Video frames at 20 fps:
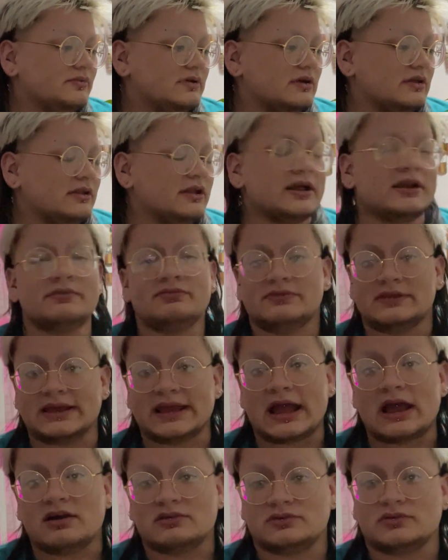lot of
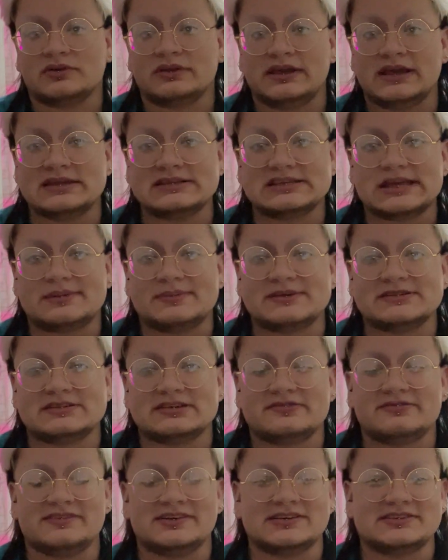like outdoor landscaping
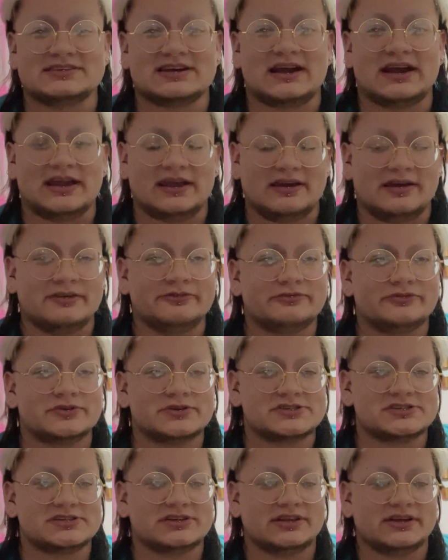stuff, which I,
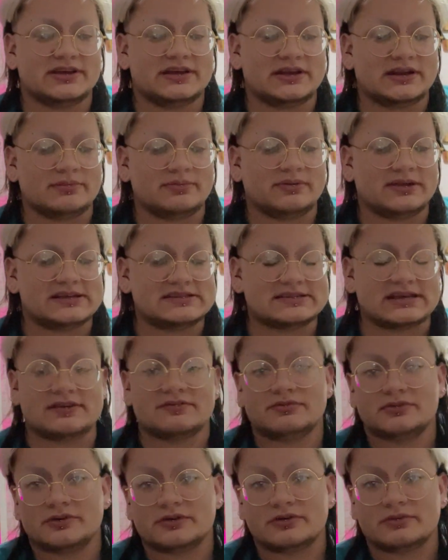unfortunately, in a place like
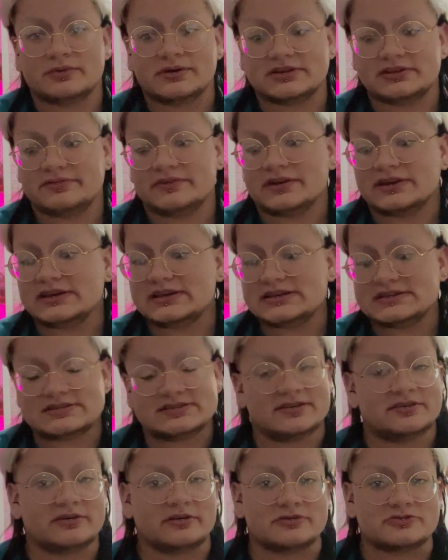Florida where it's very easy
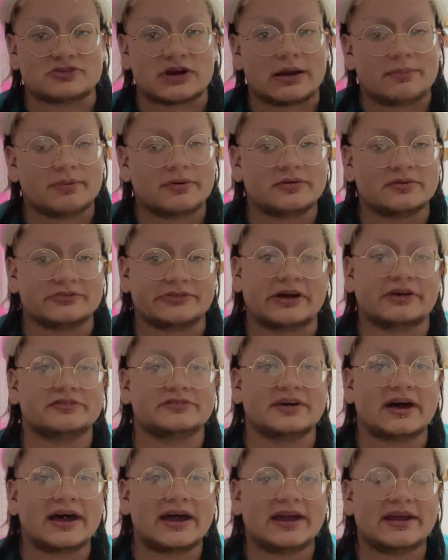to grow tropicals
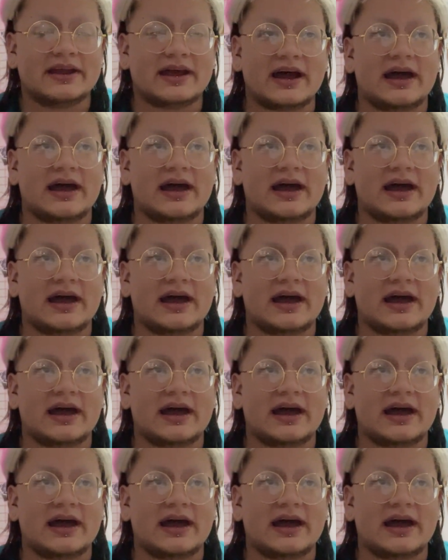outside,